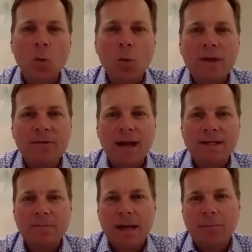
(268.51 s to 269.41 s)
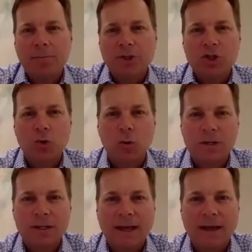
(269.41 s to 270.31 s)
We've got to be able to
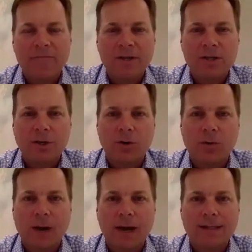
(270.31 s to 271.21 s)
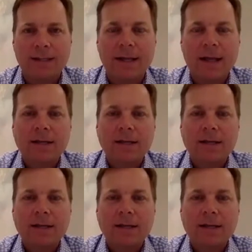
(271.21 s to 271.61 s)
shorten that vision horizon